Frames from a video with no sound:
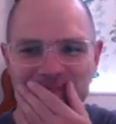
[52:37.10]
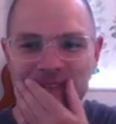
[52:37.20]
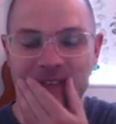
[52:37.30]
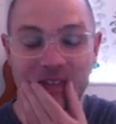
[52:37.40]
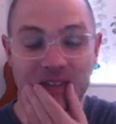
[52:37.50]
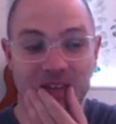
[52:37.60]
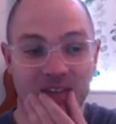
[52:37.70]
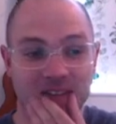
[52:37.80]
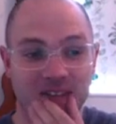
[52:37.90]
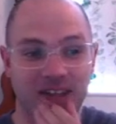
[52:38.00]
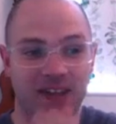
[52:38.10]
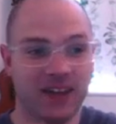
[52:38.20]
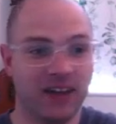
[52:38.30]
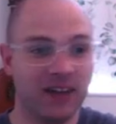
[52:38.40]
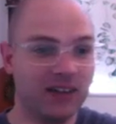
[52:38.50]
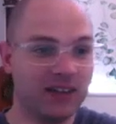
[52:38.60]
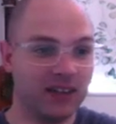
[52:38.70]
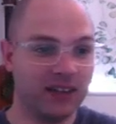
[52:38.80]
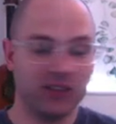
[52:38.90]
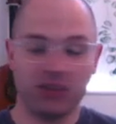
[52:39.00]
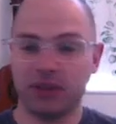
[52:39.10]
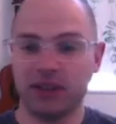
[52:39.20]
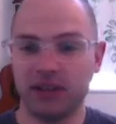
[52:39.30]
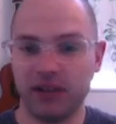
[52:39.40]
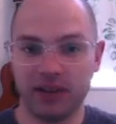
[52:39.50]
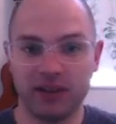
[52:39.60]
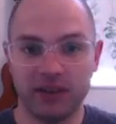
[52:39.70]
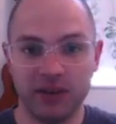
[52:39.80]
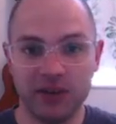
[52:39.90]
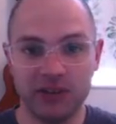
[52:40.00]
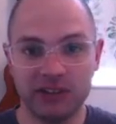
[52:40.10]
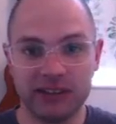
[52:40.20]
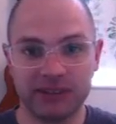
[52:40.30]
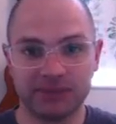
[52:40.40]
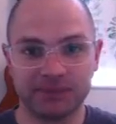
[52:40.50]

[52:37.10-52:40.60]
Such an ugly thing to be delighted over, isn't it?